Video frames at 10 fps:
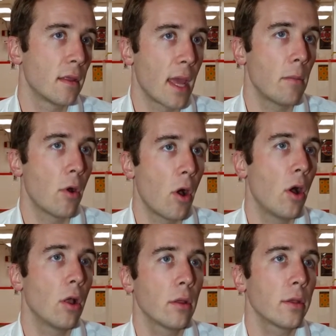them
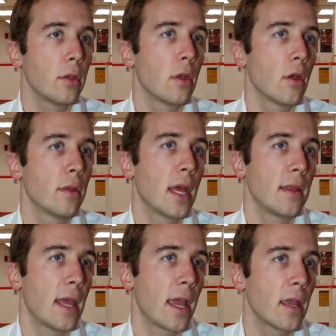all. You know,
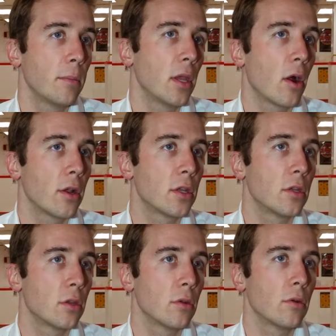that can be hard to
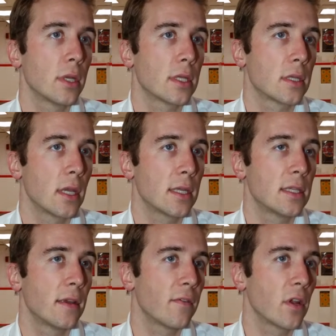do. It's
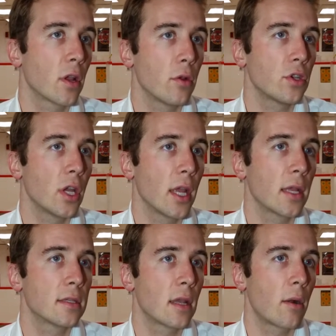different
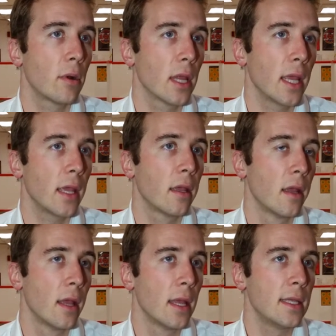coaching. It's not really
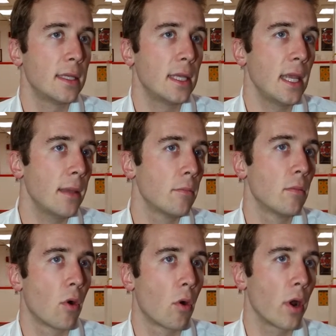
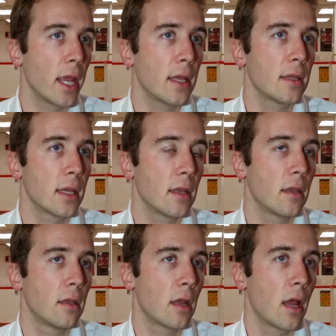
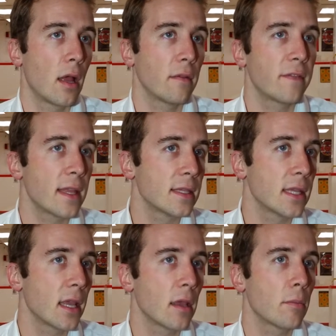team-oriented
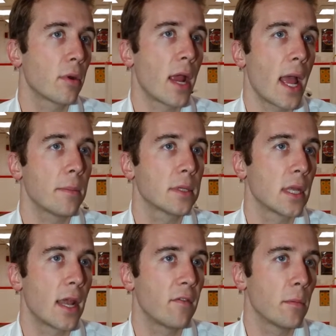fencing, perhaps,
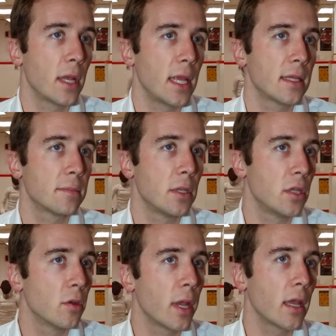that everybody has been
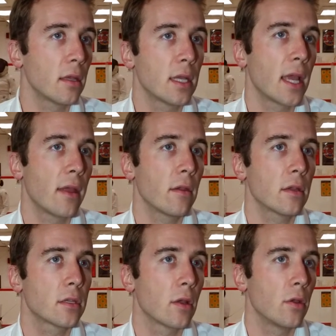doing
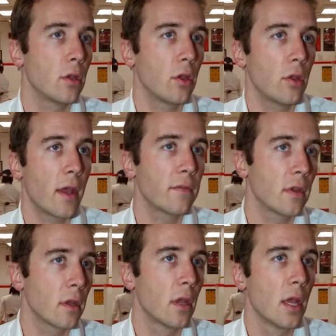together. So, you know, you have
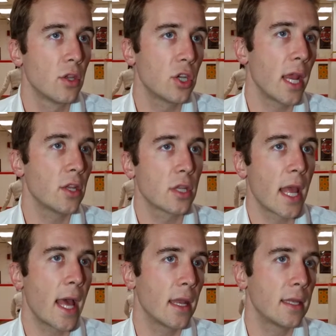to change
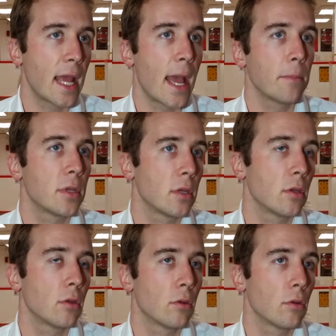that, adapt
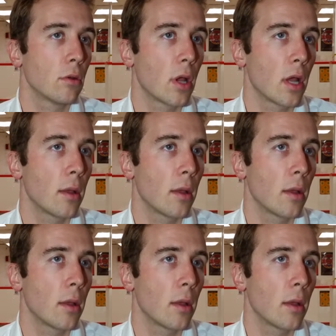to